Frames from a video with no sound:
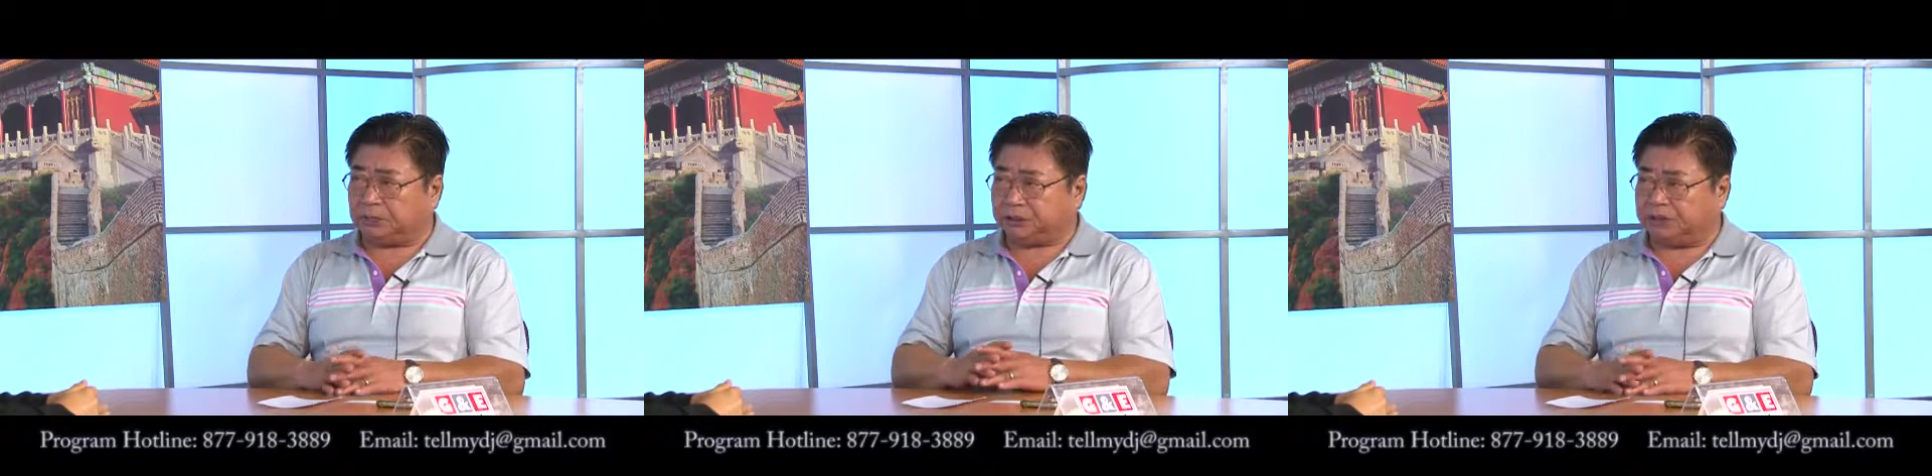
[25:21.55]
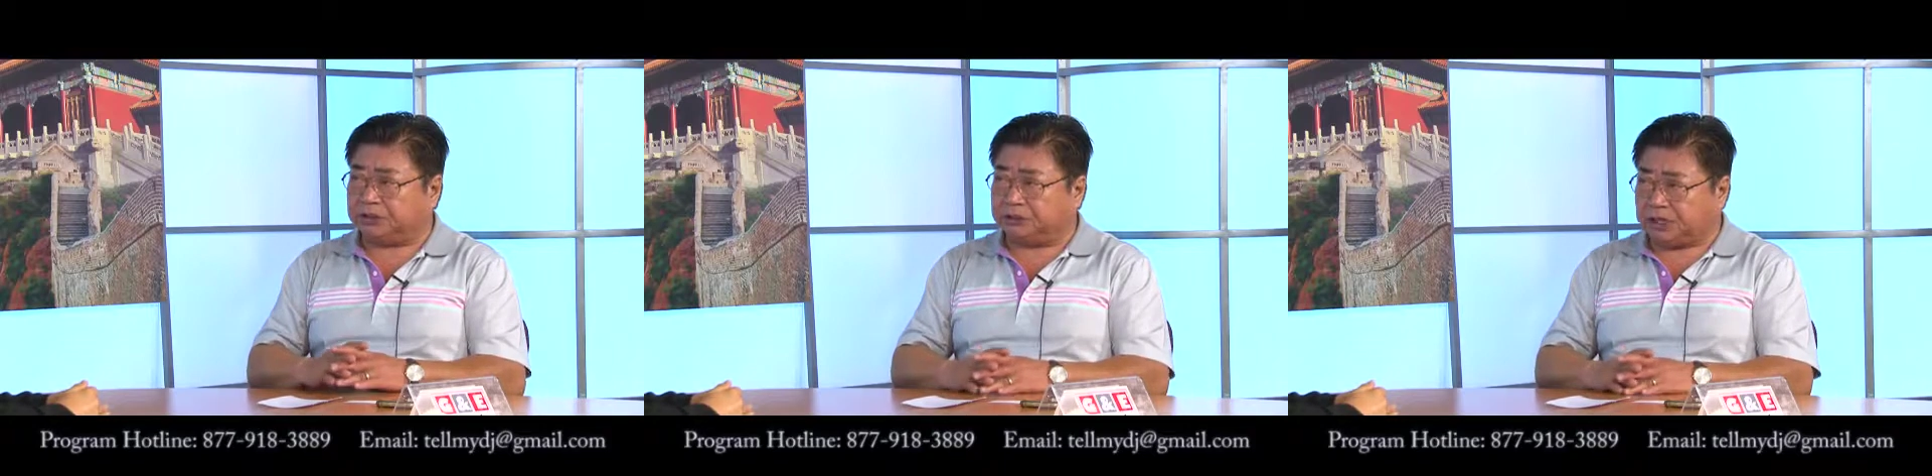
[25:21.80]

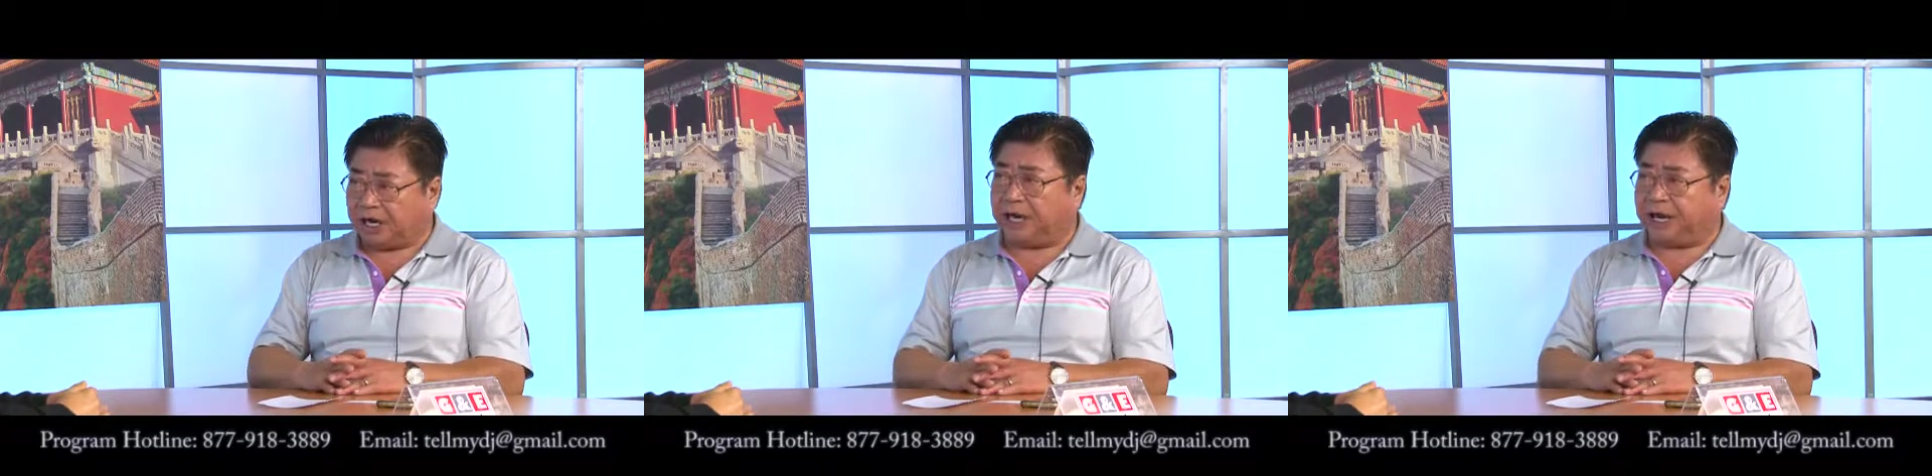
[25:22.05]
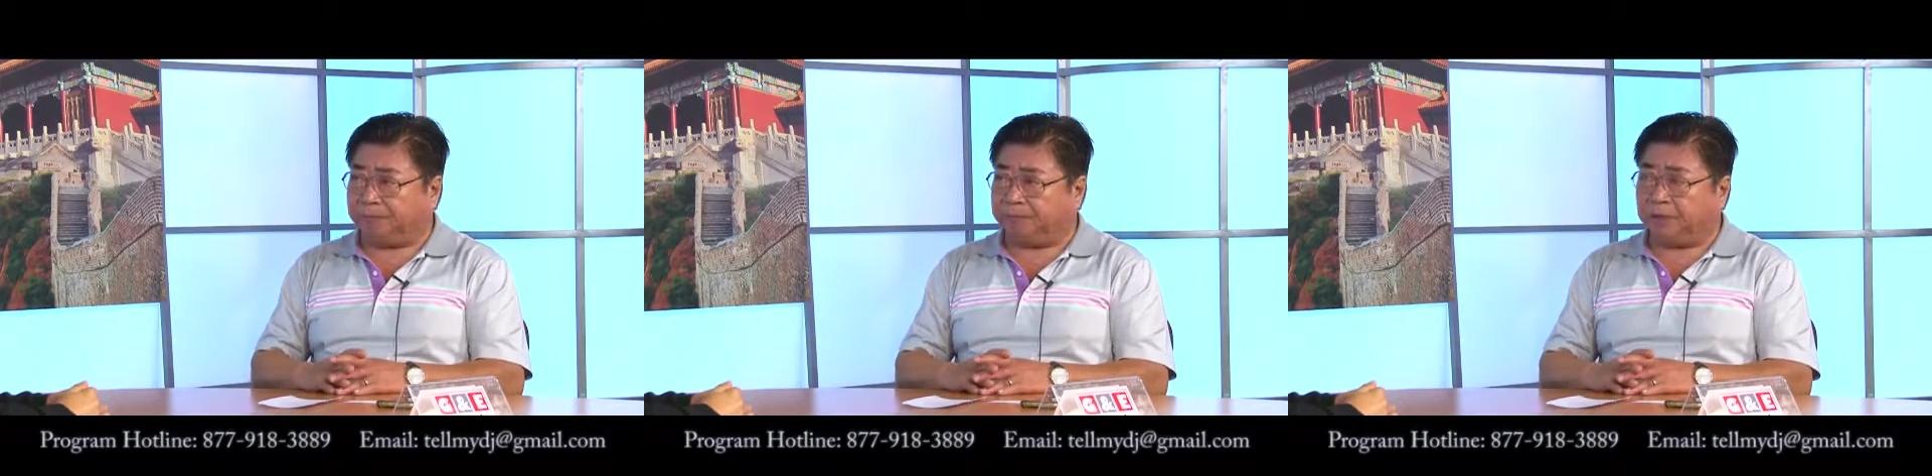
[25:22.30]
present
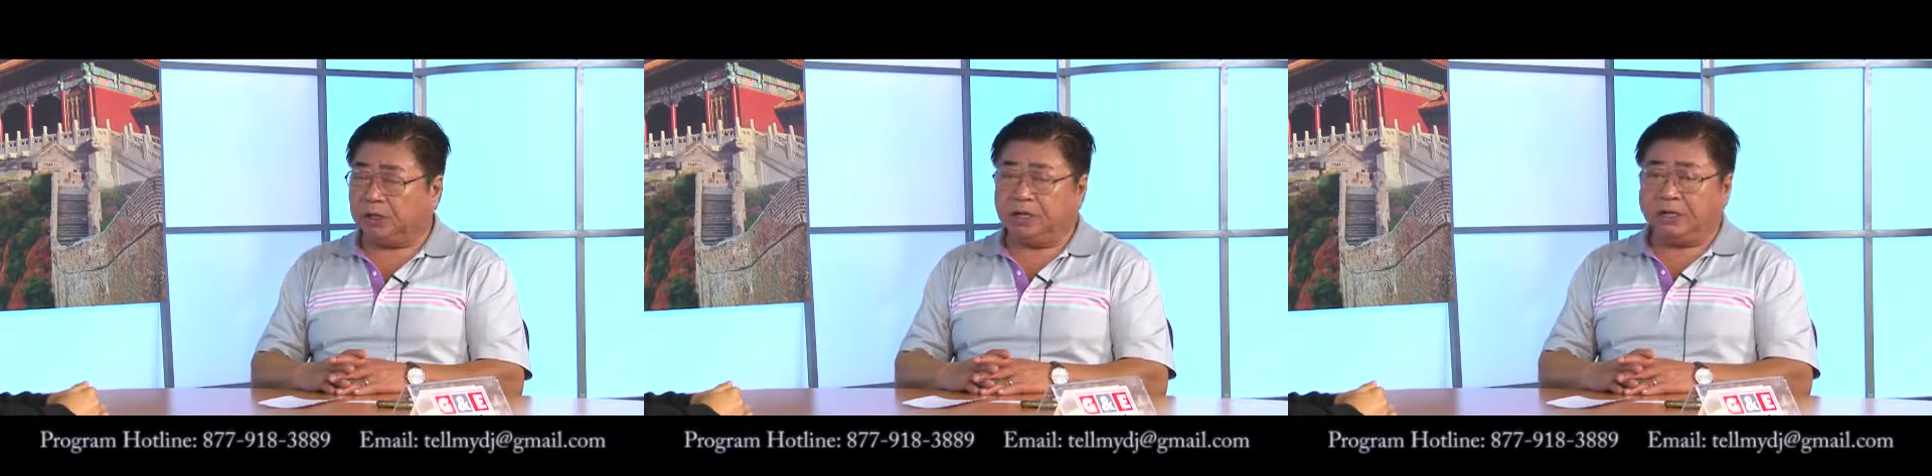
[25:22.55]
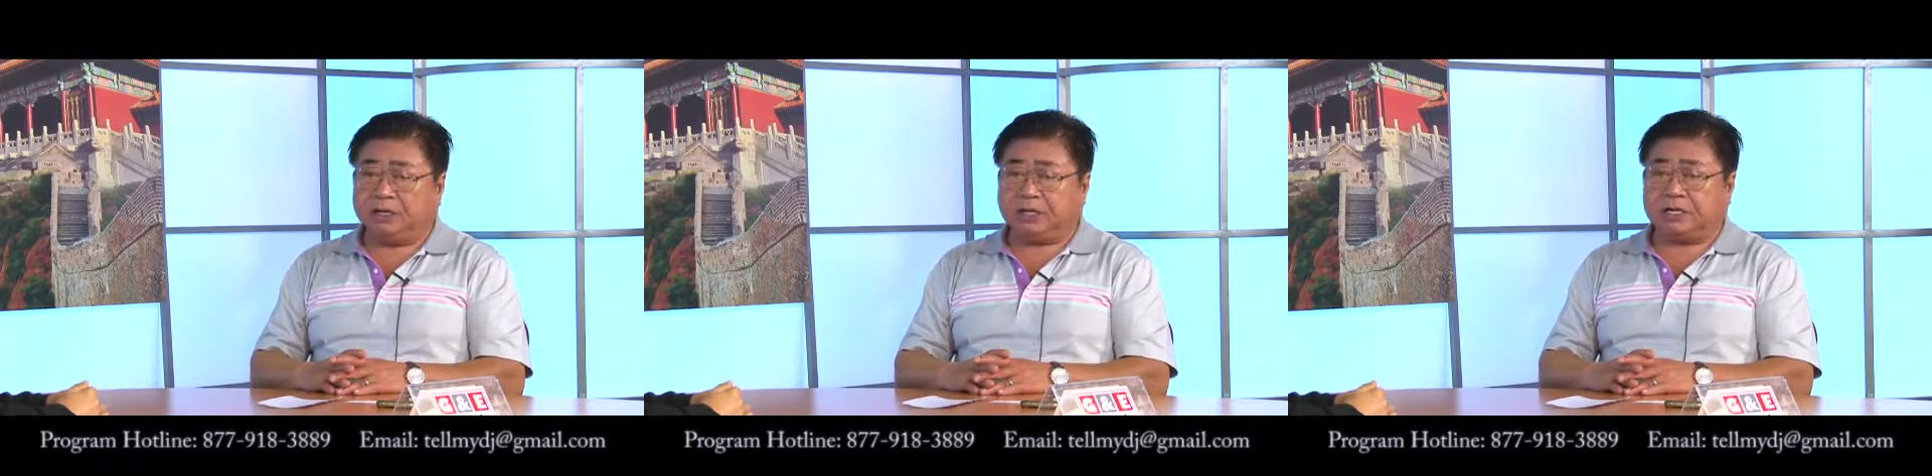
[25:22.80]
time,
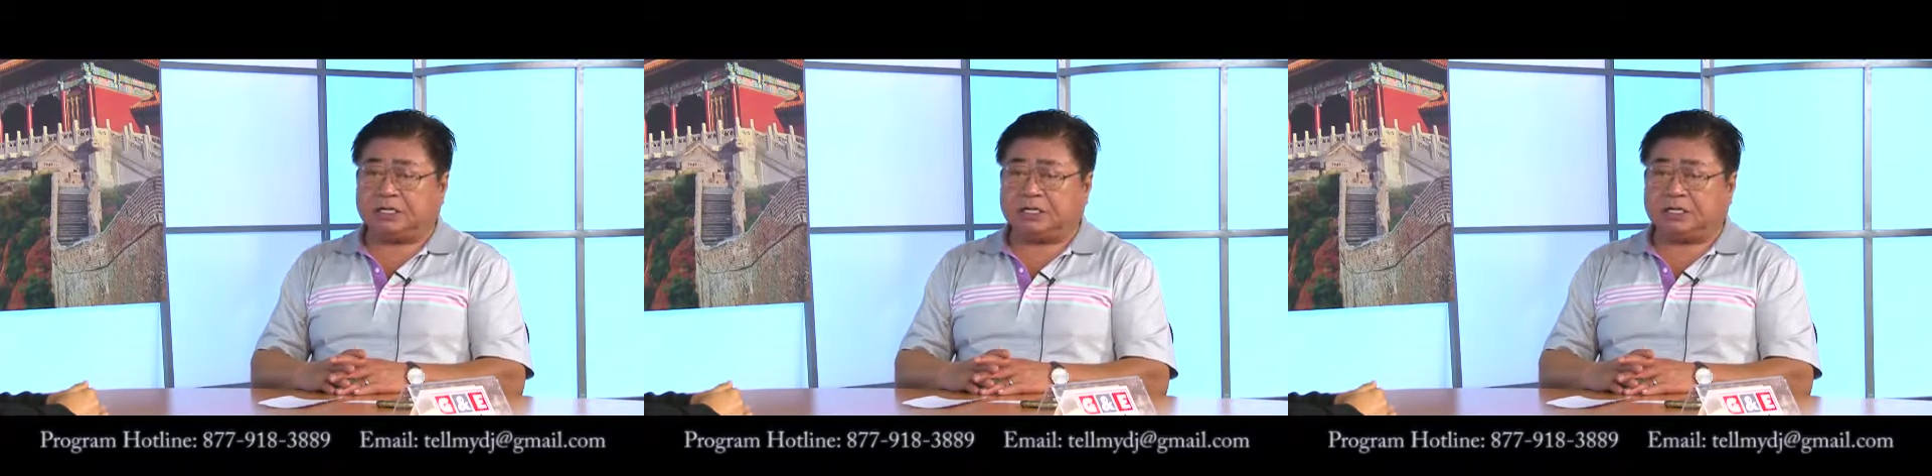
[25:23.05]
they're